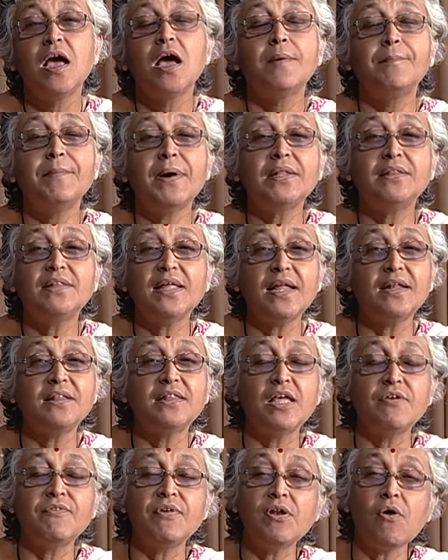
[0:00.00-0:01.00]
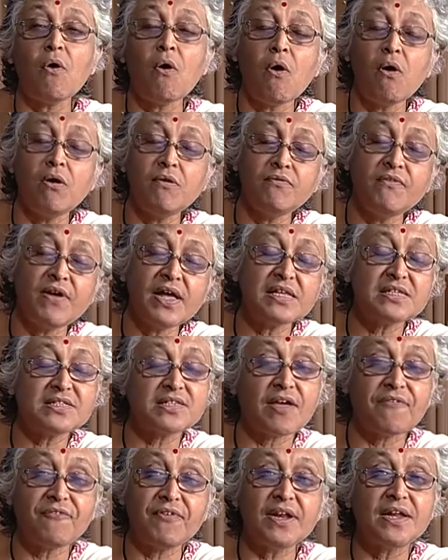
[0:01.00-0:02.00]
but then they will always
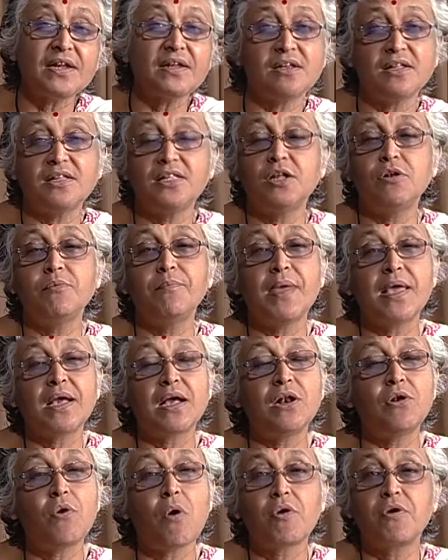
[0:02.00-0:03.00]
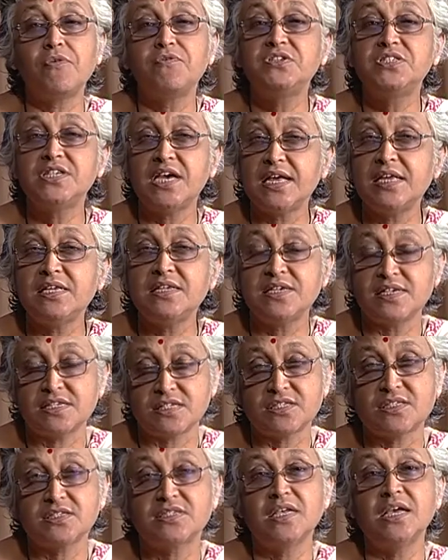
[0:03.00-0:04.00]
definitely they will make a lot of
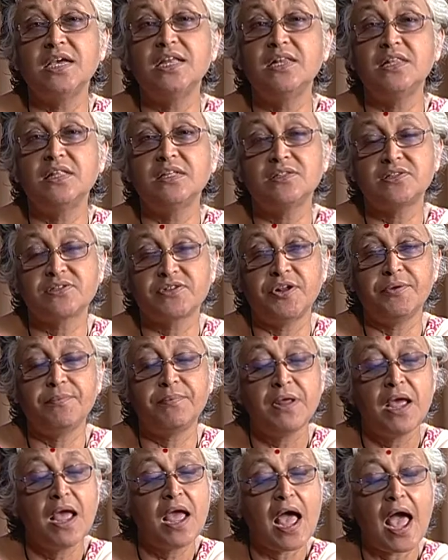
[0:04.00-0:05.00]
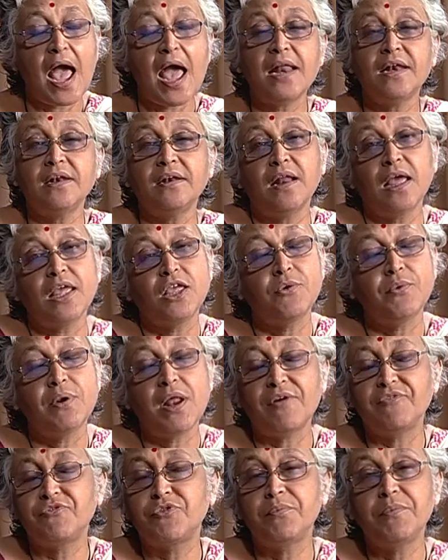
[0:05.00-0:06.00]
changes in the script and you will
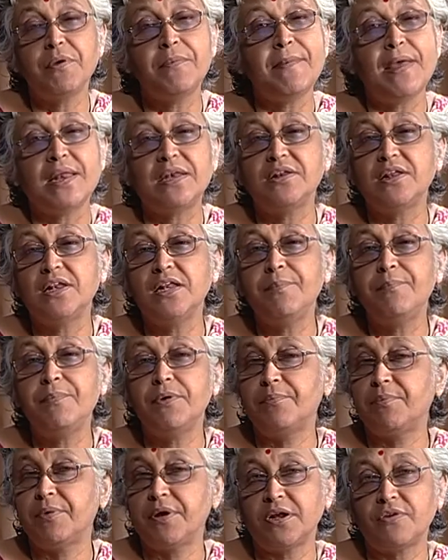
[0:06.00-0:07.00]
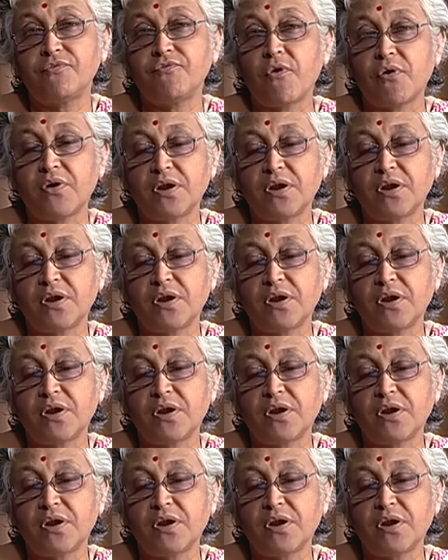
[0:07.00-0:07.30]
have to be mentally prepared for